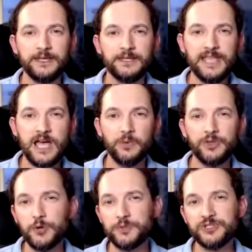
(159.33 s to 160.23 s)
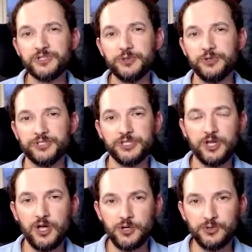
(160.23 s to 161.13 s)
Now, with open source
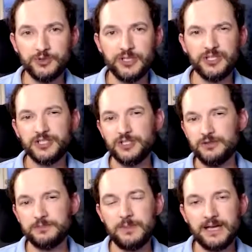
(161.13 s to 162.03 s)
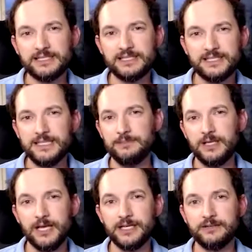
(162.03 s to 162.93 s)
code, to you it might seem
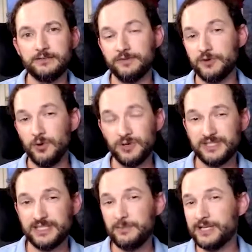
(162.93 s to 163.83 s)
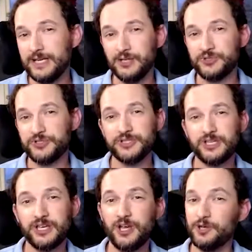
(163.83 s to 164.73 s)
like, of course, someone
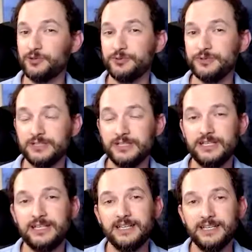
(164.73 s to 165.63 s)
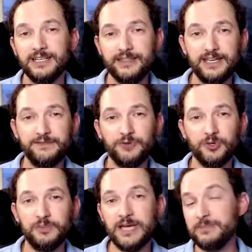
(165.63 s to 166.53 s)
else's code, and
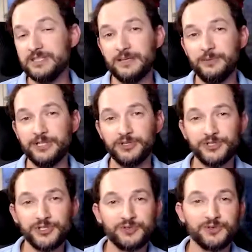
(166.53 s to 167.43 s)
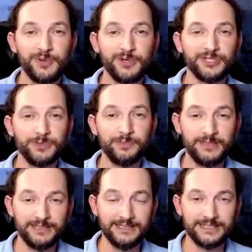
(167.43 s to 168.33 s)
therefore maybe someone else's
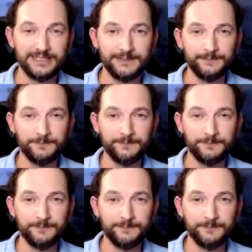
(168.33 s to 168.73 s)
responsibility.